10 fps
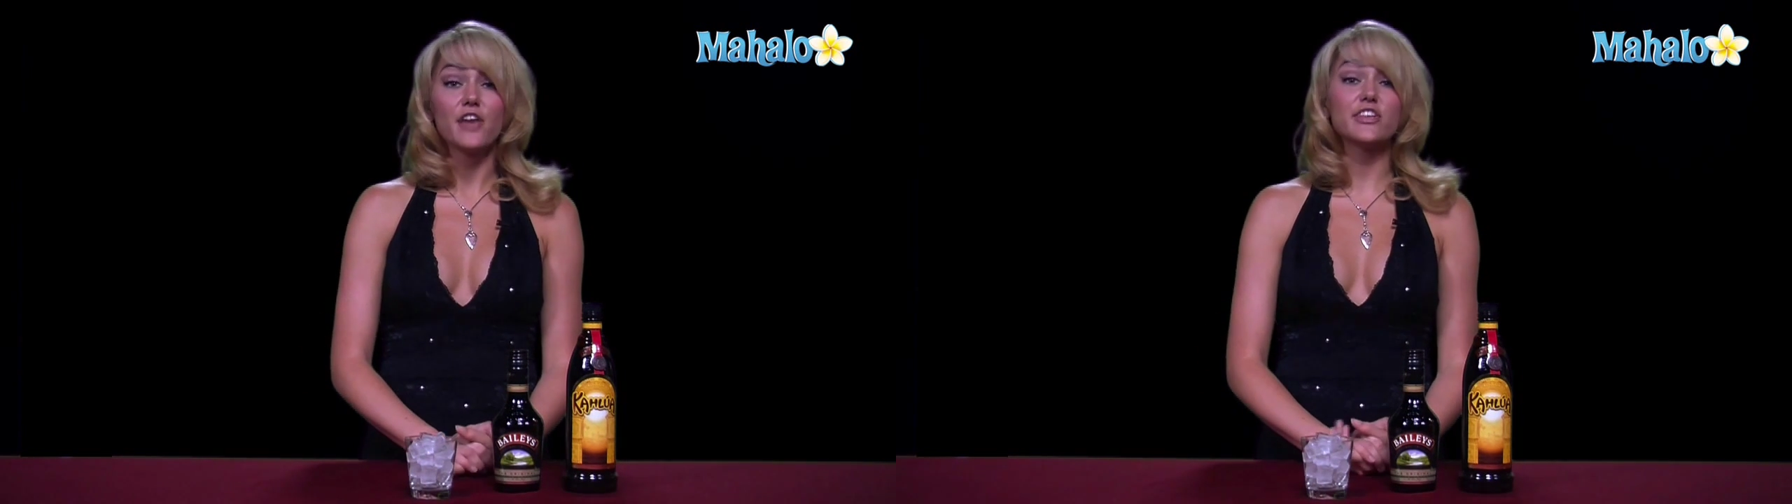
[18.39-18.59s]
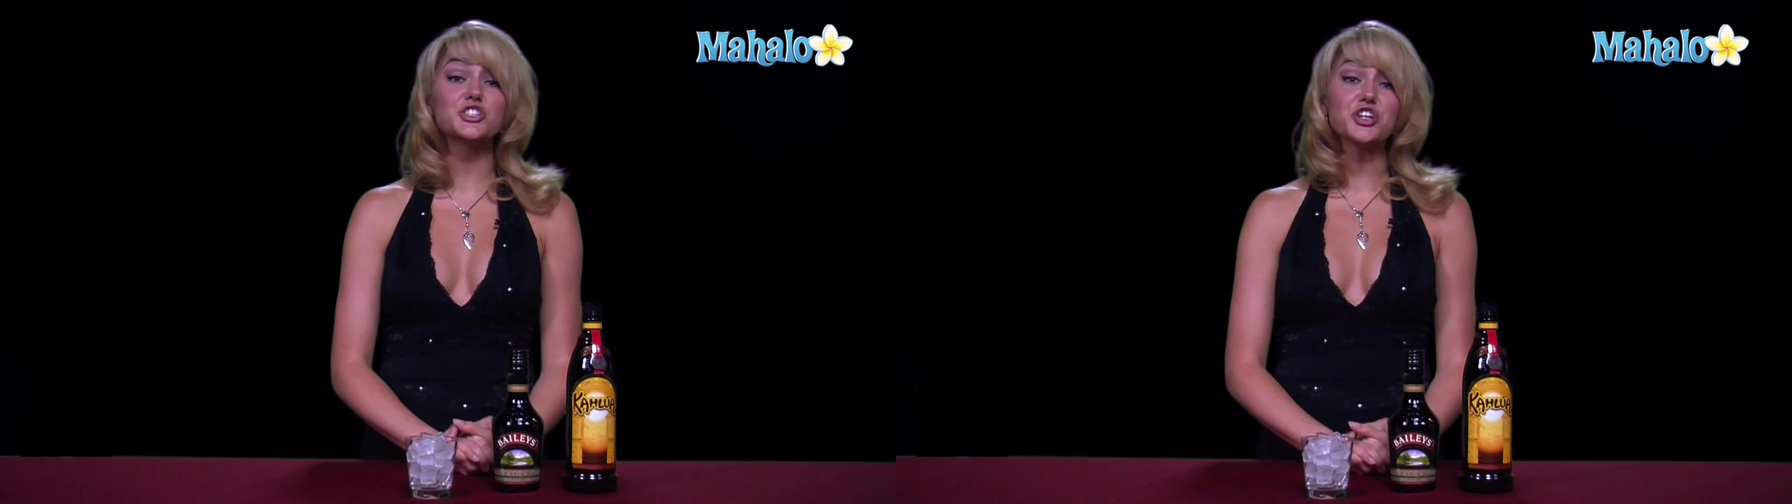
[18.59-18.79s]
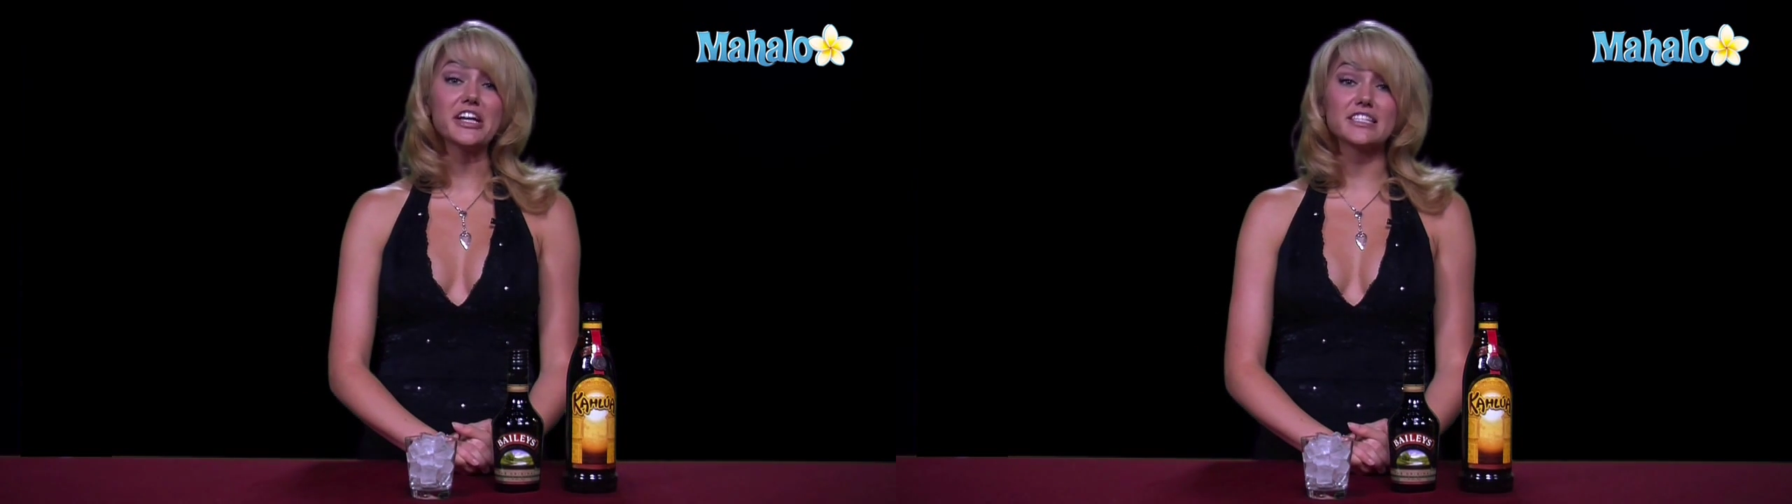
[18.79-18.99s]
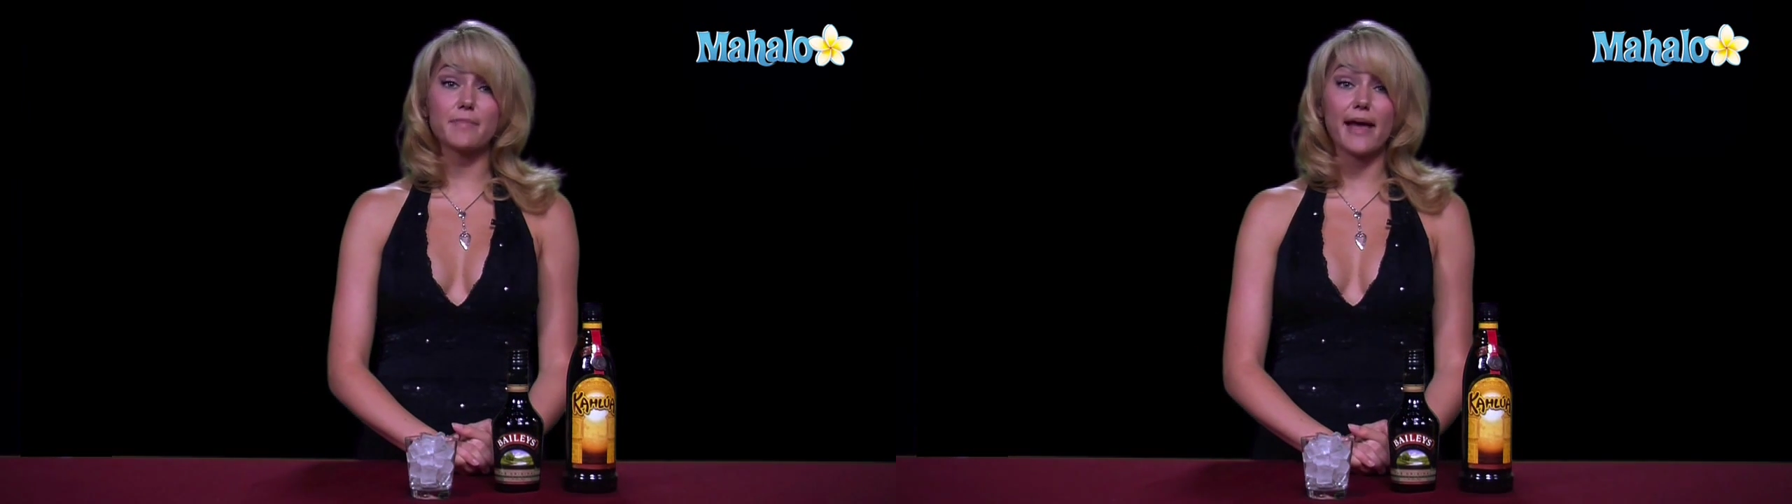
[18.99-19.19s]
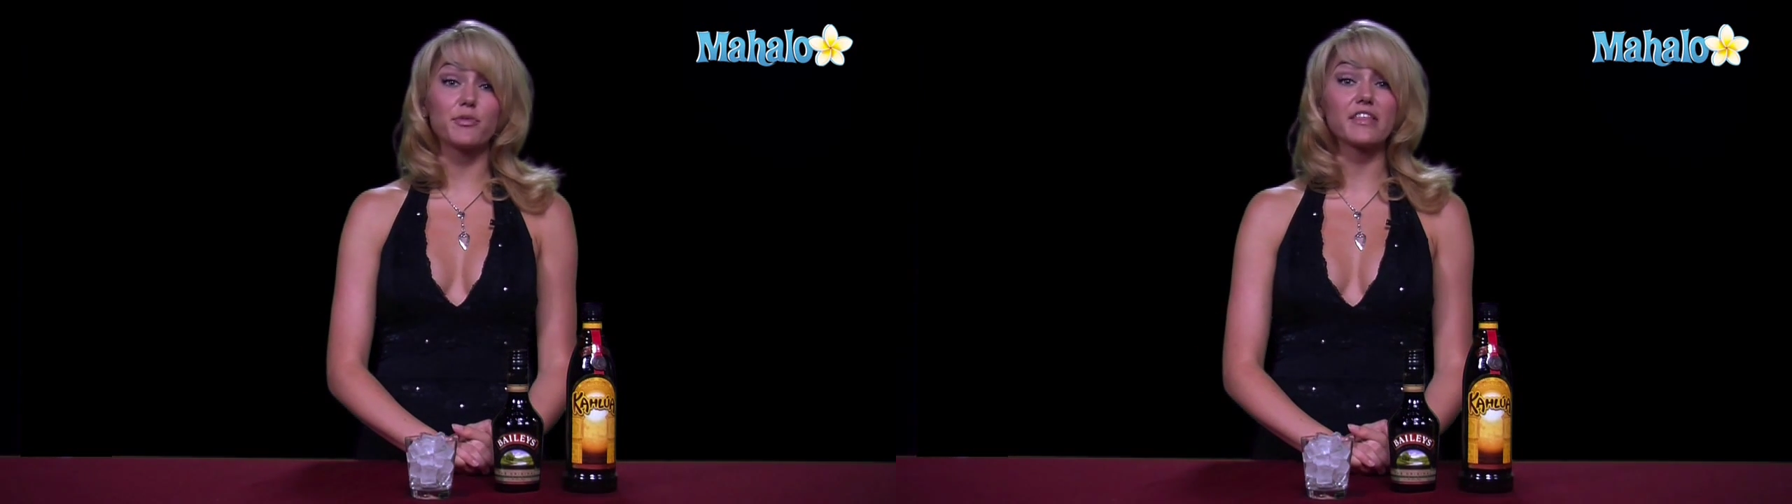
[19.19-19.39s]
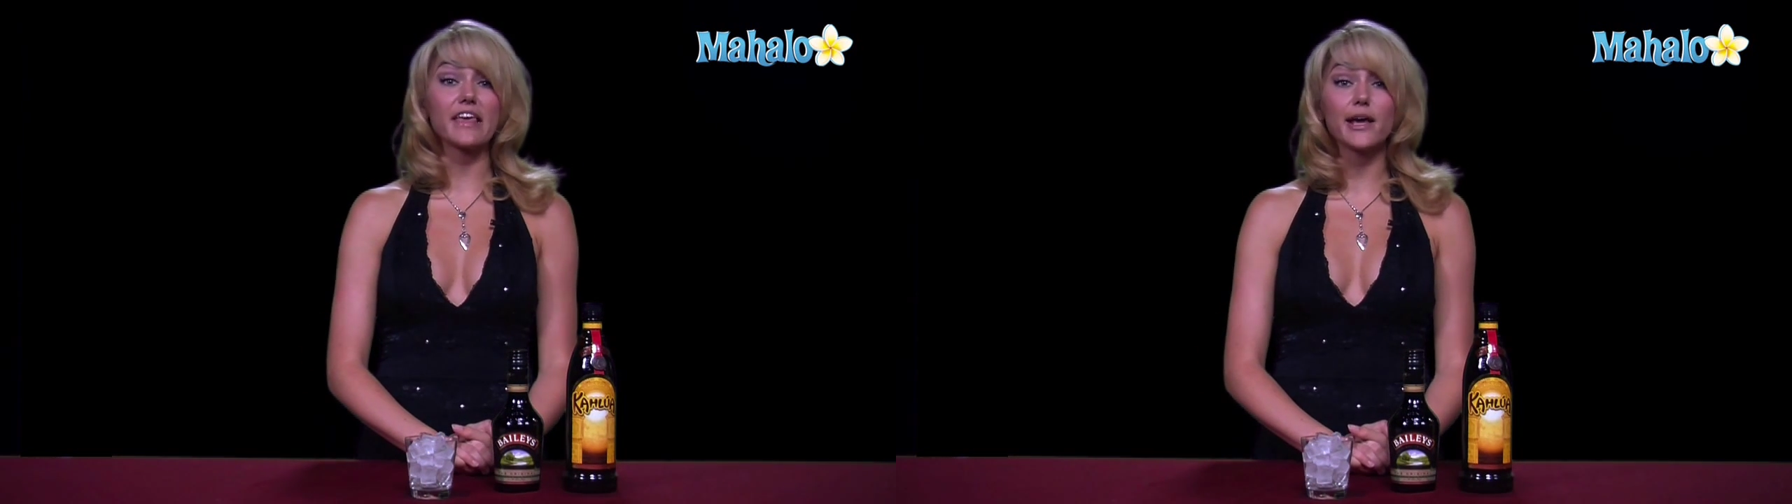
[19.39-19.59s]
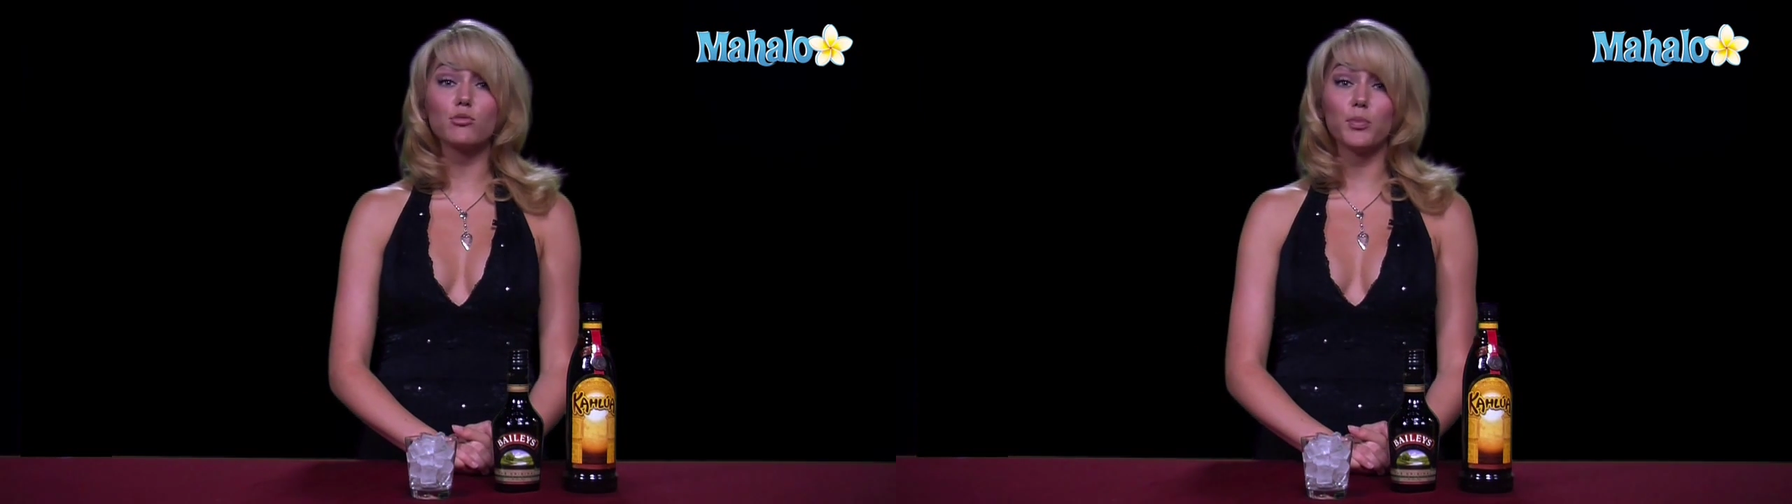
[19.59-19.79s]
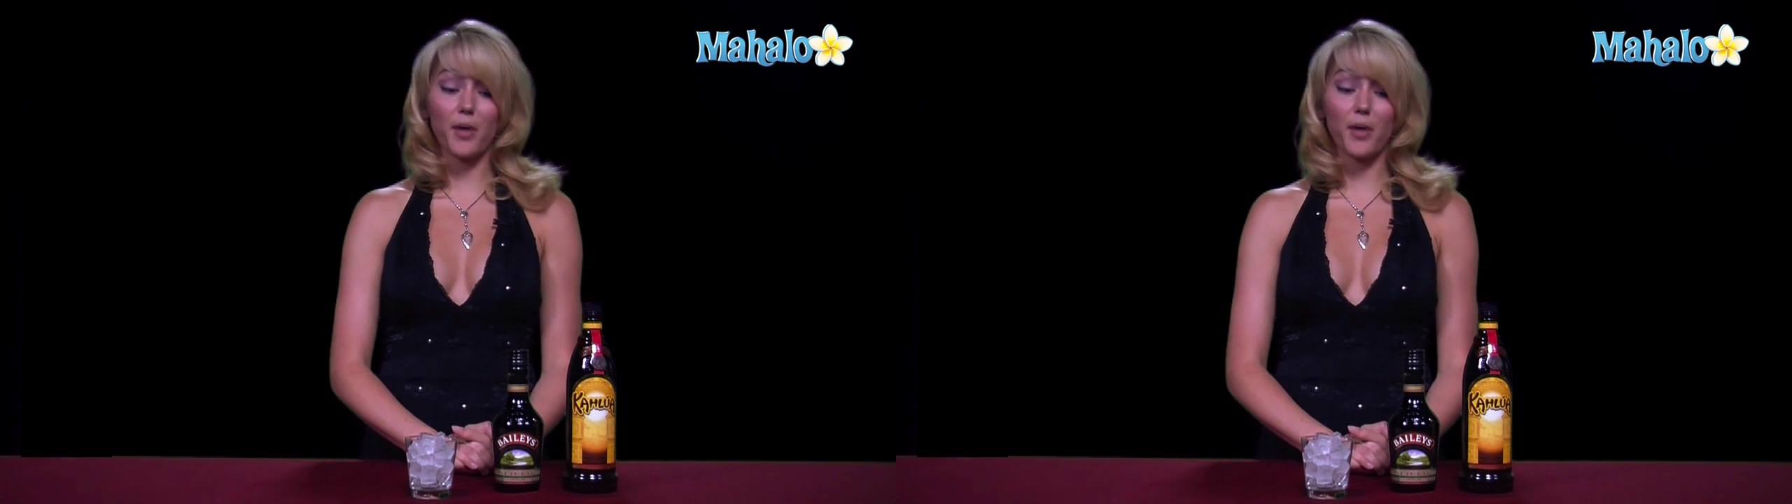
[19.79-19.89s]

This drink is made with equal